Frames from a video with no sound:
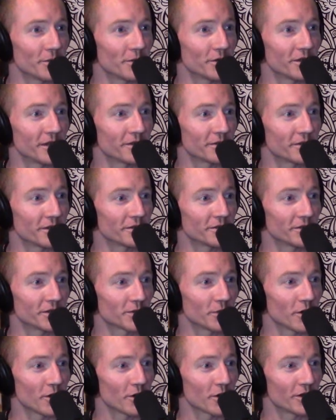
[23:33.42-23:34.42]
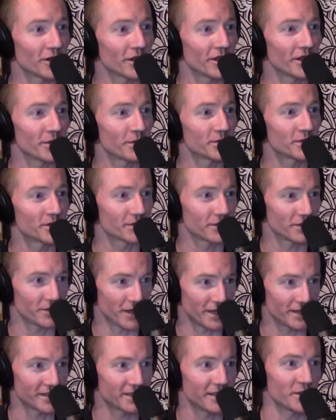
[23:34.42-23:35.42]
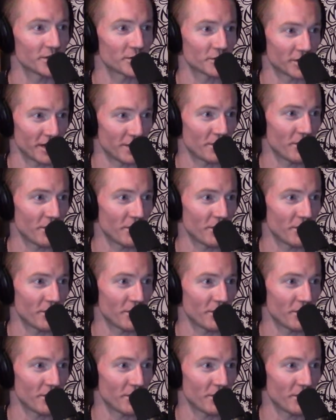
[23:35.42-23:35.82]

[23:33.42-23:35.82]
different small clubs as things were coming